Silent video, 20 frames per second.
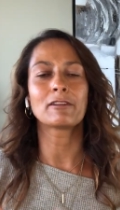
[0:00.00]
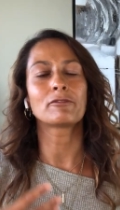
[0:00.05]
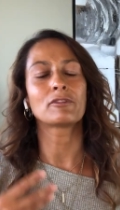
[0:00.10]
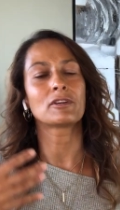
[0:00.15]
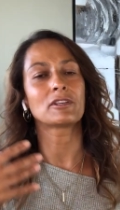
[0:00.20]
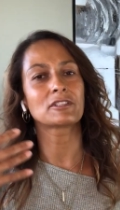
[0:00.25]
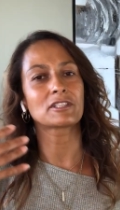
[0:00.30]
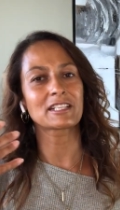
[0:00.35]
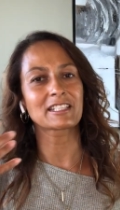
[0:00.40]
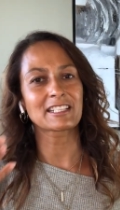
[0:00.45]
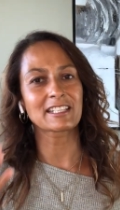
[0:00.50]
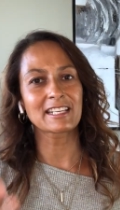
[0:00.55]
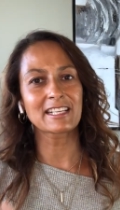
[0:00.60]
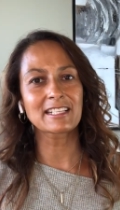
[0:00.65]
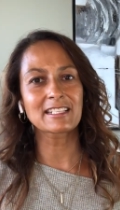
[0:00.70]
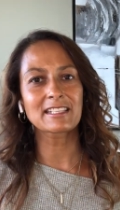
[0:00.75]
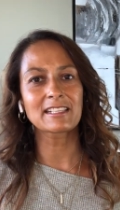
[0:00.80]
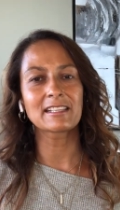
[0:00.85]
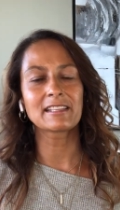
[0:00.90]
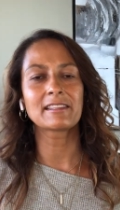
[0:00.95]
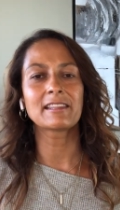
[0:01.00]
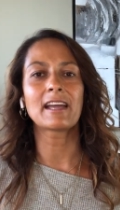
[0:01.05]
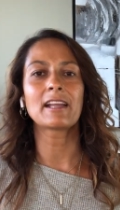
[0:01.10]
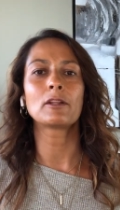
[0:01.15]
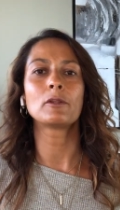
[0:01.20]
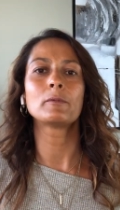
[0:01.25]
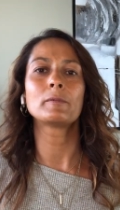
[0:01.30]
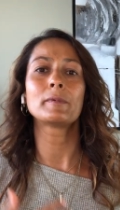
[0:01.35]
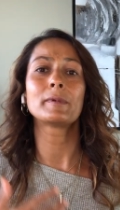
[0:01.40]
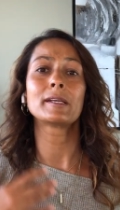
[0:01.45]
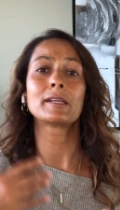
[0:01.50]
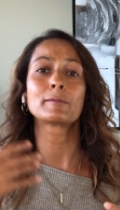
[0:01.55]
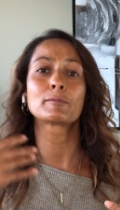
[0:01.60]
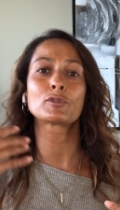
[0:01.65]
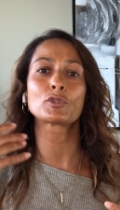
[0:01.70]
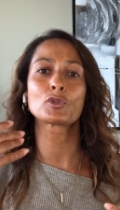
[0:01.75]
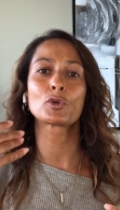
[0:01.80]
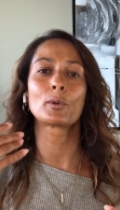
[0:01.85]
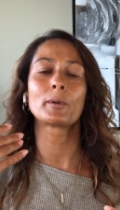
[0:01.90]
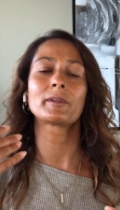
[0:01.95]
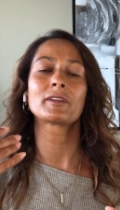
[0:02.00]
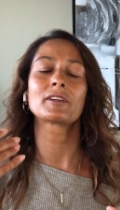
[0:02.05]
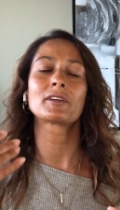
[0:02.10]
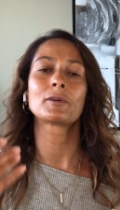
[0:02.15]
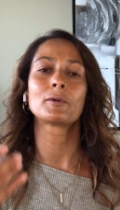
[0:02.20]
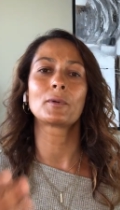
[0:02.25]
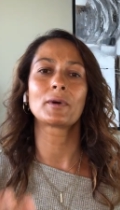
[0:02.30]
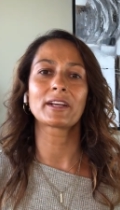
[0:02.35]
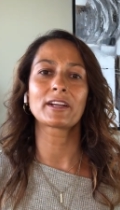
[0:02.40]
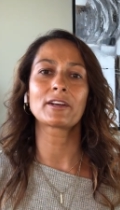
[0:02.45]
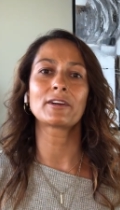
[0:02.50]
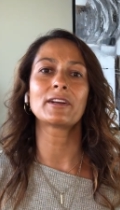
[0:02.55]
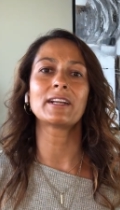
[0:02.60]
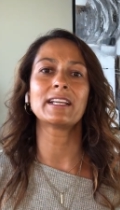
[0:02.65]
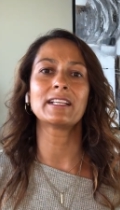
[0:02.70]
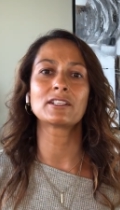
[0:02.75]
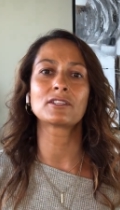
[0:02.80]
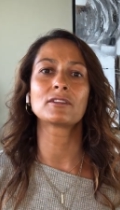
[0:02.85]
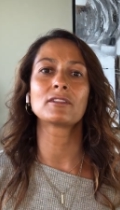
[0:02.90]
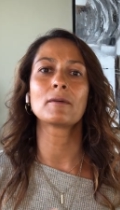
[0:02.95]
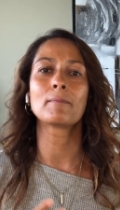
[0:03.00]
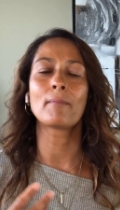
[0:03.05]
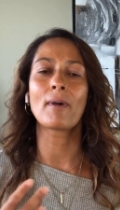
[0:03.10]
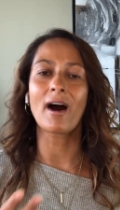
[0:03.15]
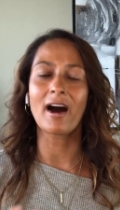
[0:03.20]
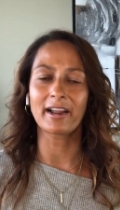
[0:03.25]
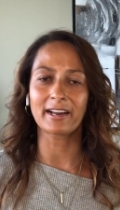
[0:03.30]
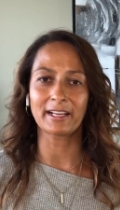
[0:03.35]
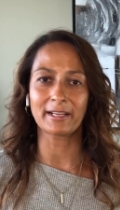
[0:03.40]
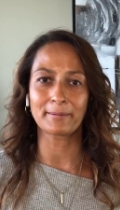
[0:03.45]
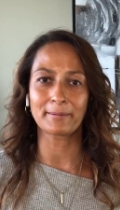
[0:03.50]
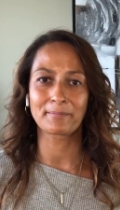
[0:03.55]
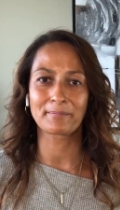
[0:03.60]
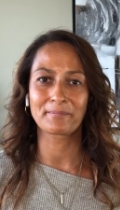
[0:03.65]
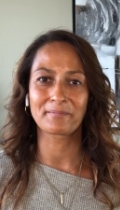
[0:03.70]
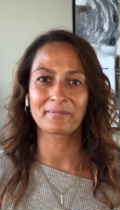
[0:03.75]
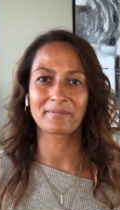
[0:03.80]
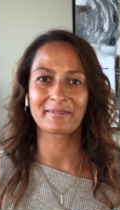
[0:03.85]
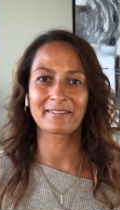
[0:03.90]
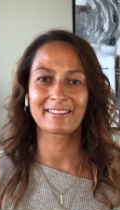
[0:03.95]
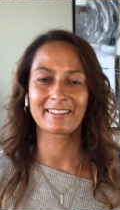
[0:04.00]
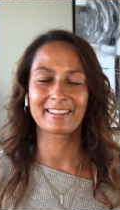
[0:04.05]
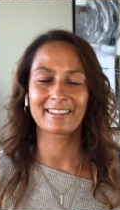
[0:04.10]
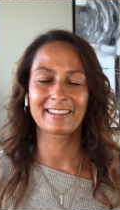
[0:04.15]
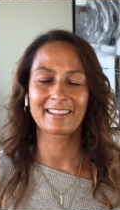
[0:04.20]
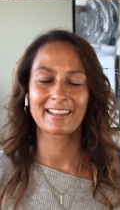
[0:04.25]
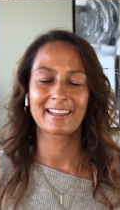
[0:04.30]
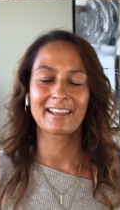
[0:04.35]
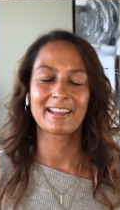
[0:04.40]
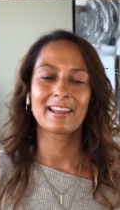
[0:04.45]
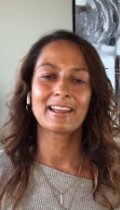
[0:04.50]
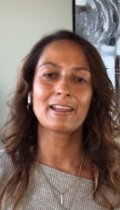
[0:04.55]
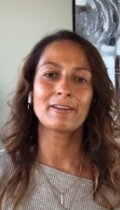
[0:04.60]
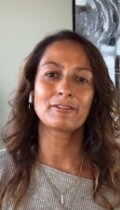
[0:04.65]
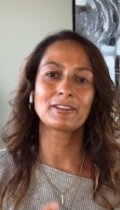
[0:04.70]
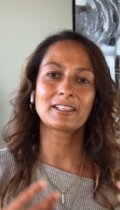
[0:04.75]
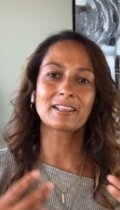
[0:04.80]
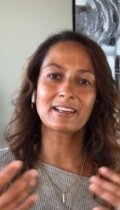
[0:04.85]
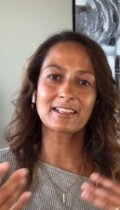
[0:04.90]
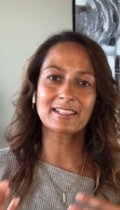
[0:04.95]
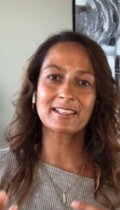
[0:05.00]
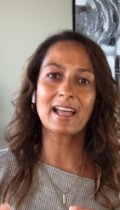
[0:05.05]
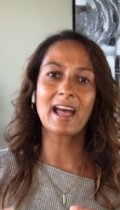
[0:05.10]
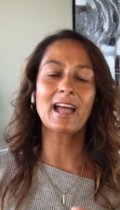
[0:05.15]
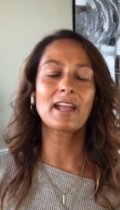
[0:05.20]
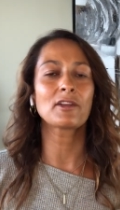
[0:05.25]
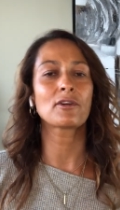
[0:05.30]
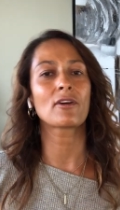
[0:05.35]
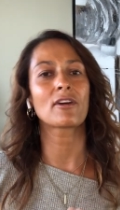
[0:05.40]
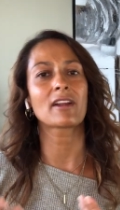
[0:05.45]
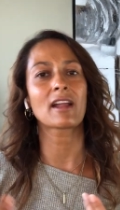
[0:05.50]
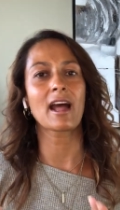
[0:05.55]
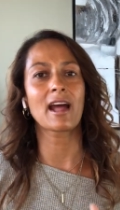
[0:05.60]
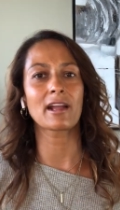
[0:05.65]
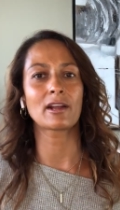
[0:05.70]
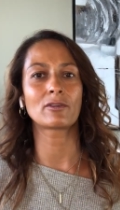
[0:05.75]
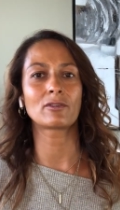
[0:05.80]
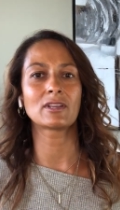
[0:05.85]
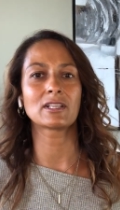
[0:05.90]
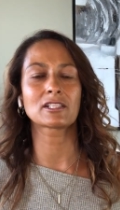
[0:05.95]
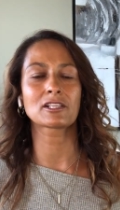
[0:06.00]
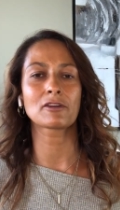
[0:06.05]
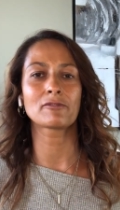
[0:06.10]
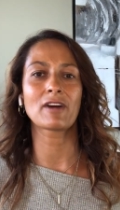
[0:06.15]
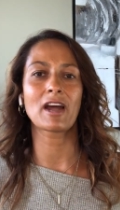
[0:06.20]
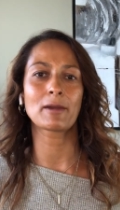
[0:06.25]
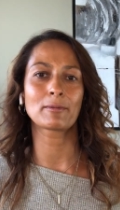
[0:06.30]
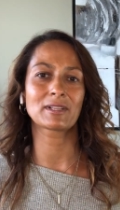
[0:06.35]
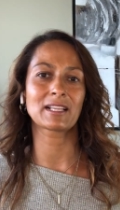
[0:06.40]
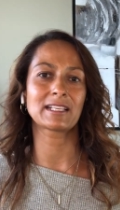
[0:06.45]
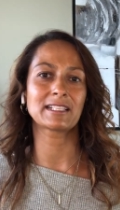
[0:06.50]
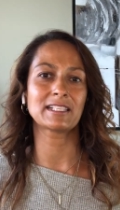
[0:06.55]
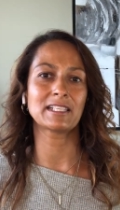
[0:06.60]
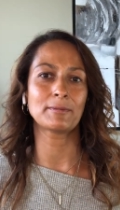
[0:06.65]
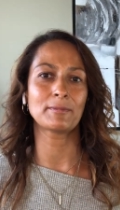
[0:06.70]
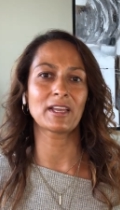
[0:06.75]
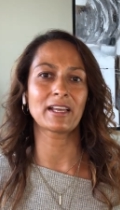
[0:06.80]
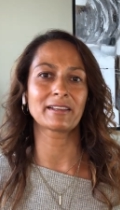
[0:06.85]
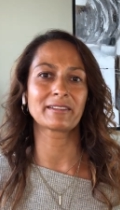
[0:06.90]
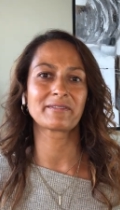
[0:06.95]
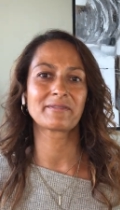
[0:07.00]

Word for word: If you're injecting insulin, that will be absorbed quicker into the body. If it does that, you're at higher risk of hypoglycemia.